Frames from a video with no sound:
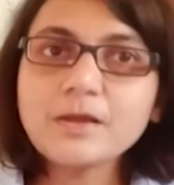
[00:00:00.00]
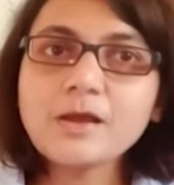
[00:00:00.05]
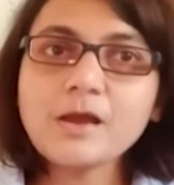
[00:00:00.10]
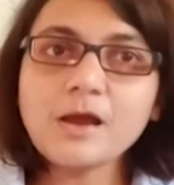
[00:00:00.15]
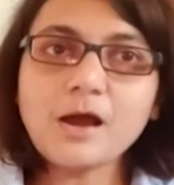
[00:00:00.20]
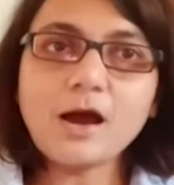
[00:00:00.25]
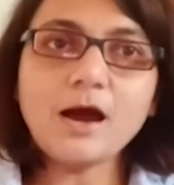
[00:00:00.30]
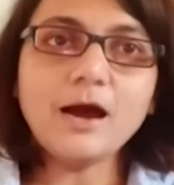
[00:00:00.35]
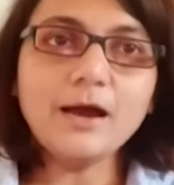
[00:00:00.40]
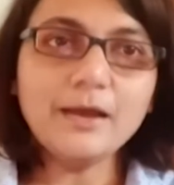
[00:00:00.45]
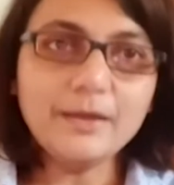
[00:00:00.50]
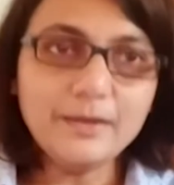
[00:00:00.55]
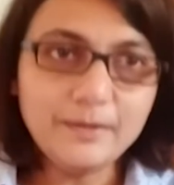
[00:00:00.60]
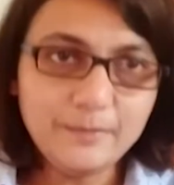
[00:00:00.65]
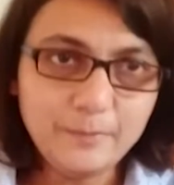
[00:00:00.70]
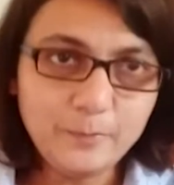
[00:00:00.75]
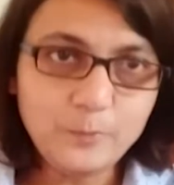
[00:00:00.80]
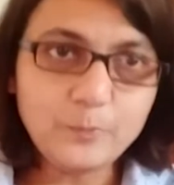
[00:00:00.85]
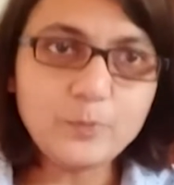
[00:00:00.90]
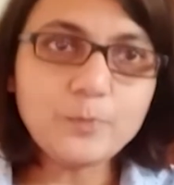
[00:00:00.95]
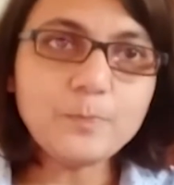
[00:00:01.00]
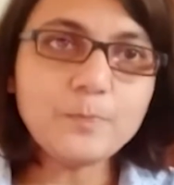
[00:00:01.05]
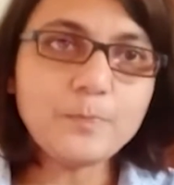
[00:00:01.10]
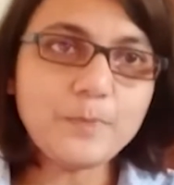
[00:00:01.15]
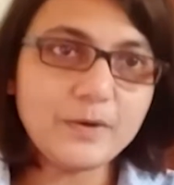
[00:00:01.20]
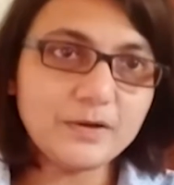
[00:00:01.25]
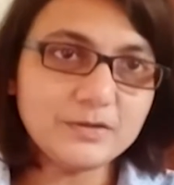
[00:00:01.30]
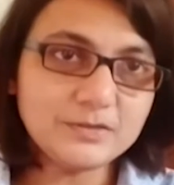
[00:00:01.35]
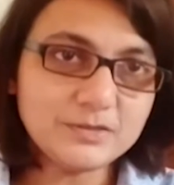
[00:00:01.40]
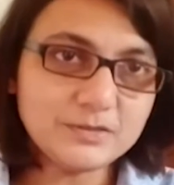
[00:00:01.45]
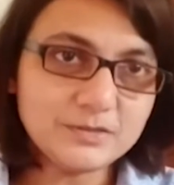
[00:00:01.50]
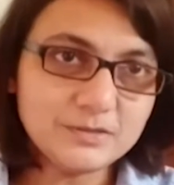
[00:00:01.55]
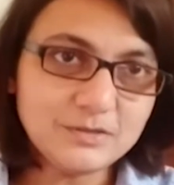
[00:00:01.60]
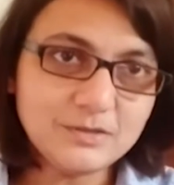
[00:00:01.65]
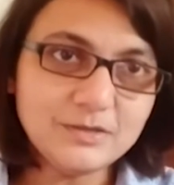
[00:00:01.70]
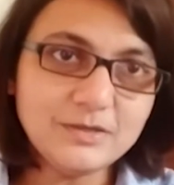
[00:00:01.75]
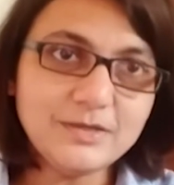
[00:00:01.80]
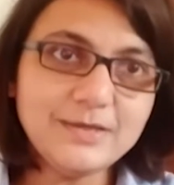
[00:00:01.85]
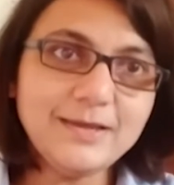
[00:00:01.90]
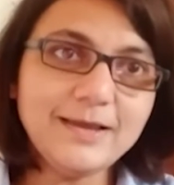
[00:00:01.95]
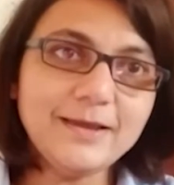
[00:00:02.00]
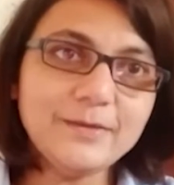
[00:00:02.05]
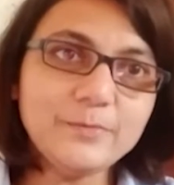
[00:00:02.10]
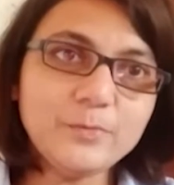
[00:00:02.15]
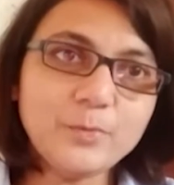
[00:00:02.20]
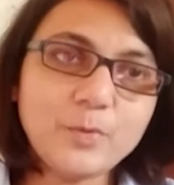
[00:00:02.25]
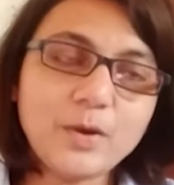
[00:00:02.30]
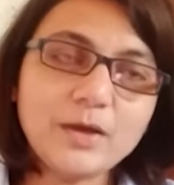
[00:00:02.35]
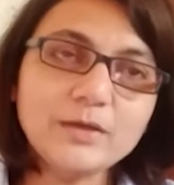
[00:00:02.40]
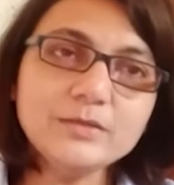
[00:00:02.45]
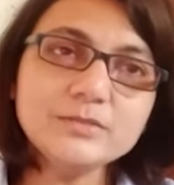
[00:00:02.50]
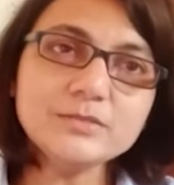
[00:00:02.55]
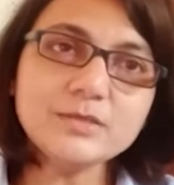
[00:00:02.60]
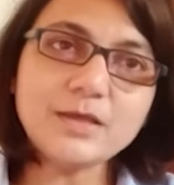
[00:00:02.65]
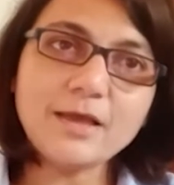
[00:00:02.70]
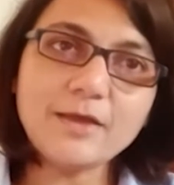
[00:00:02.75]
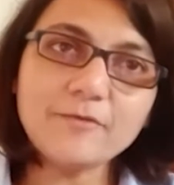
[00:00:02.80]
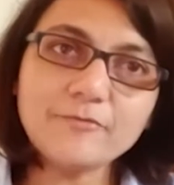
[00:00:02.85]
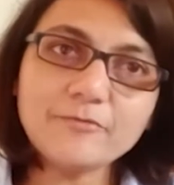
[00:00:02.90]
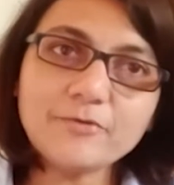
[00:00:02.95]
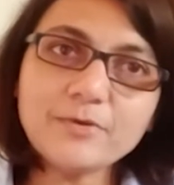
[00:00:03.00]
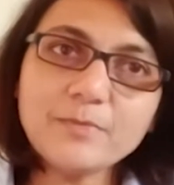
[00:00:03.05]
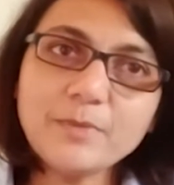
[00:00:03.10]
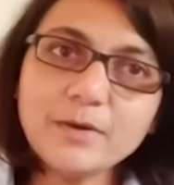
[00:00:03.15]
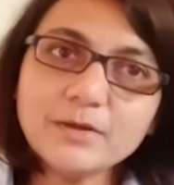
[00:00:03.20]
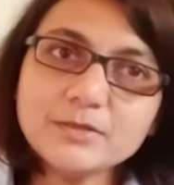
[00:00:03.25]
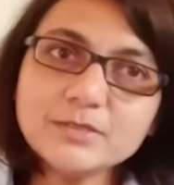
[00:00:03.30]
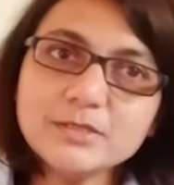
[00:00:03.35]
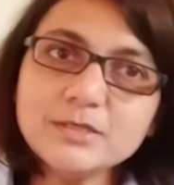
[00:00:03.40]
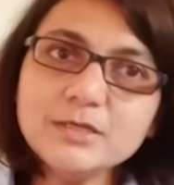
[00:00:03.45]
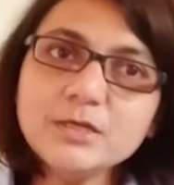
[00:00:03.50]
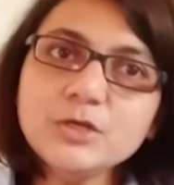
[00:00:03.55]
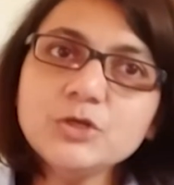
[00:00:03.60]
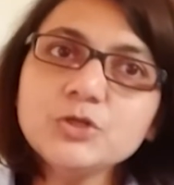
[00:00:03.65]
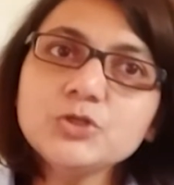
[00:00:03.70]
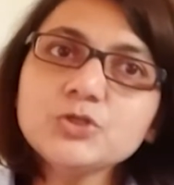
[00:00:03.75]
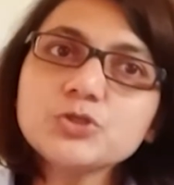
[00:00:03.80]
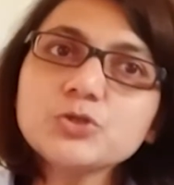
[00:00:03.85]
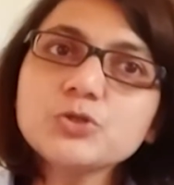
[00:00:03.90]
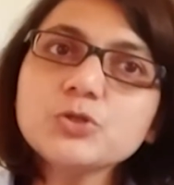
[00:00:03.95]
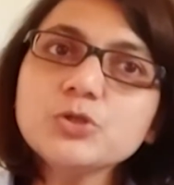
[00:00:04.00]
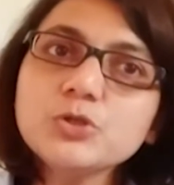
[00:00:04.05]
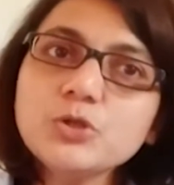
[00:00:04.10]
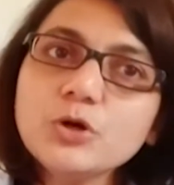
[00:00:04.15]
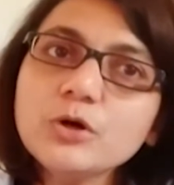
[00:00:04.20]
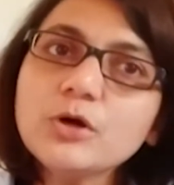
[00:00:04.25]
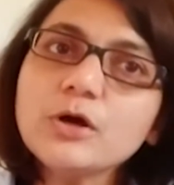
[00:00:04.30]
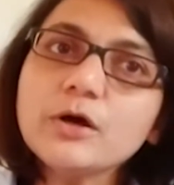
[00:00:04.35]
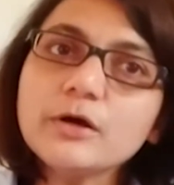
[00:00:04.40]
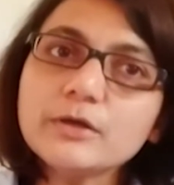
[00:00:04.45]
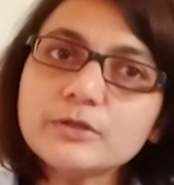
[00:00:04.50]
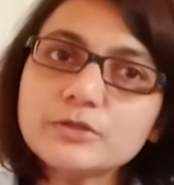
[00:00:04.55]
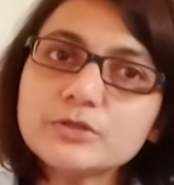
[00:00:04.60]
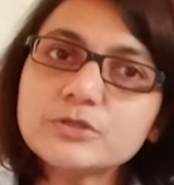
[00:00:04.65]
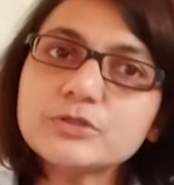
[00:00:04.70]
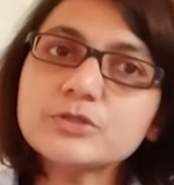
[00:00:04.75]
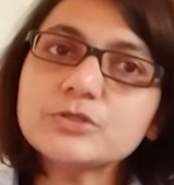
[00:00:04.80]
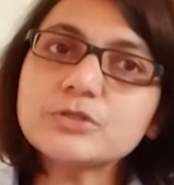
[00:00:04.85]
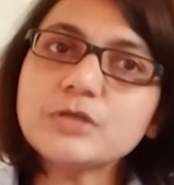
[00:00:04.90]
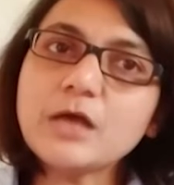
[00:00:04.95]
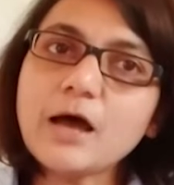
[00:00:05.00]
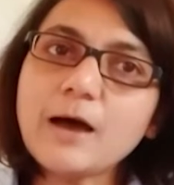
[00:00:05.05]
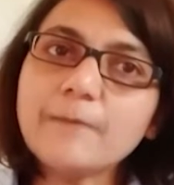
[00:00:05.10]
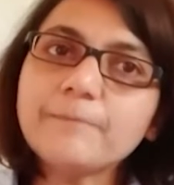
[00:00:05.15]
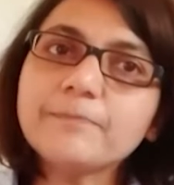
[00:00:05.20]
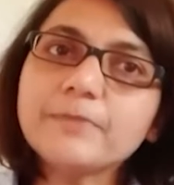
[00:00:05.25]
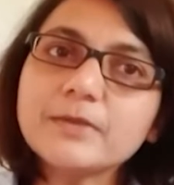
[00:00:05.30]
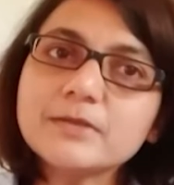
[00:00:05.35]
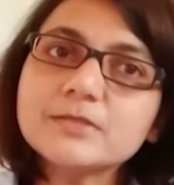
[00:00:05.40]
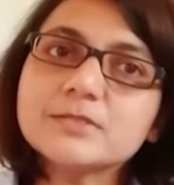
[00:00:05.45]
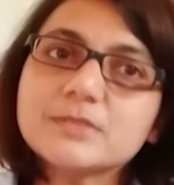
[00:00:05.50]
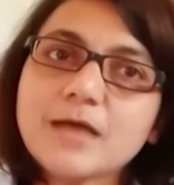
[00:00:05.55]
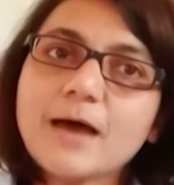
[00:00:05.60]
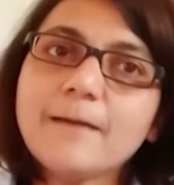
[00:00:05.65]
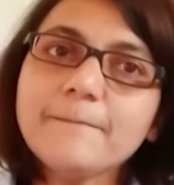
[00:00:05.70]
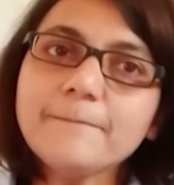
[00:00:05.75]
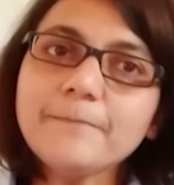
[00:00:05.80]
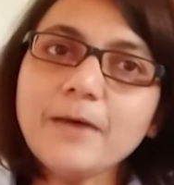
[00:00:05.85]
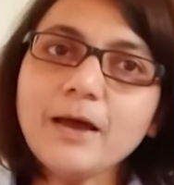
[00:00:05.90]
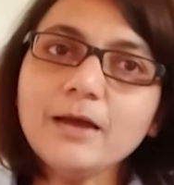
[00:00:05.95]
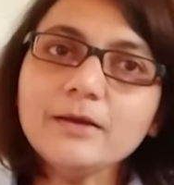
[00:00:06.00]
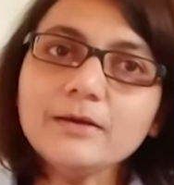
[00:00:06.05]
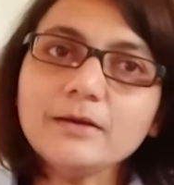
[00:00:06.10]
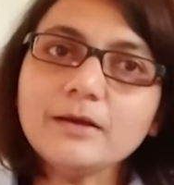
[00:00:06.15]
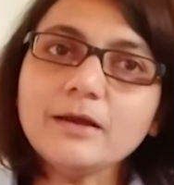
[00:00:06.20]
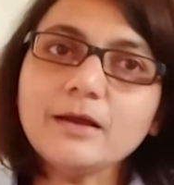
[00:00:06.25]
I would personally advise everybody to look up the Stamp Act